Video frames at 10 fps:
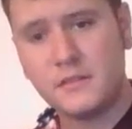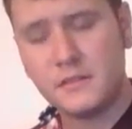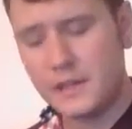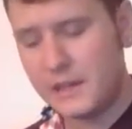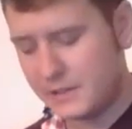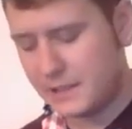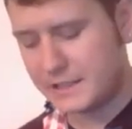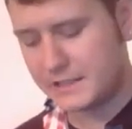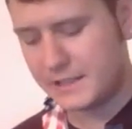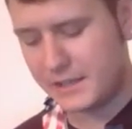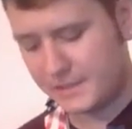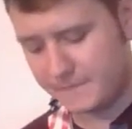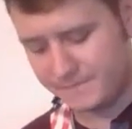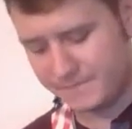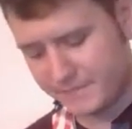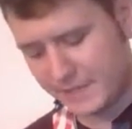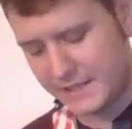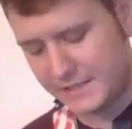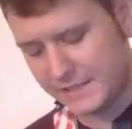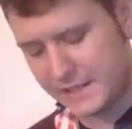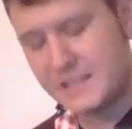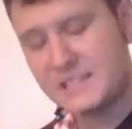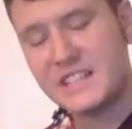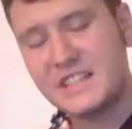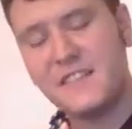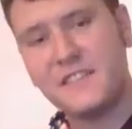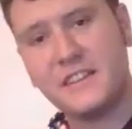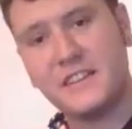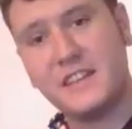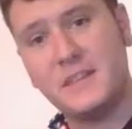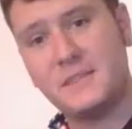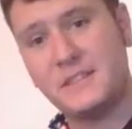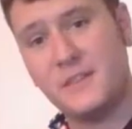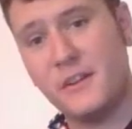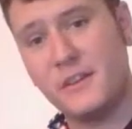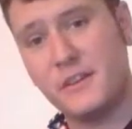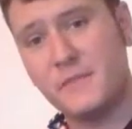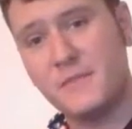it does it significantly keeps its volume.